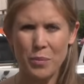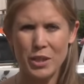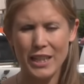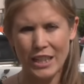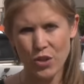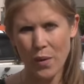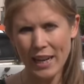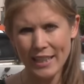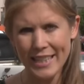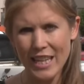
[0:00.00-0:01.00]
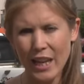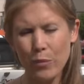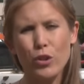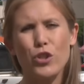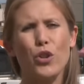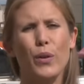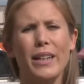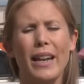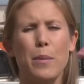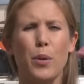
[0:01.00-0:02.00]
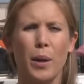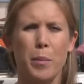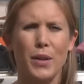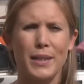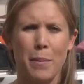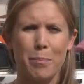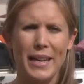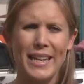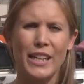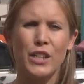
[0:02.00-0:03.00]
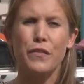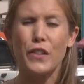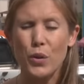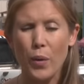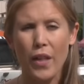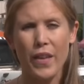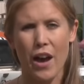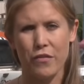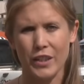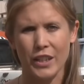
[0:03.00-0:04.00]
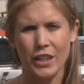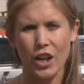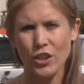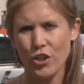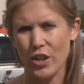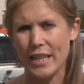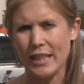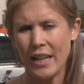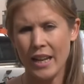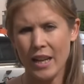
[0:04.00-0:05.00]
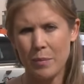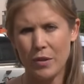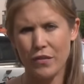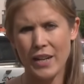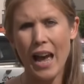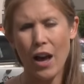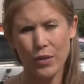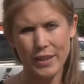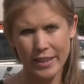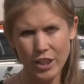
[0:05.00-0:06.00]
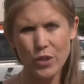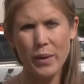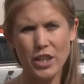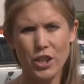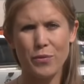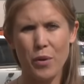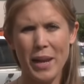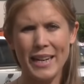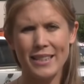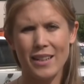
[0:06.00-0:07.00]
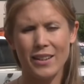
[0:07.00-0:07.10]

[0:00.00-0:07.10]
homosexuality, it will join neighbouring Mozambique and a few other African countries. But for now, the situation remains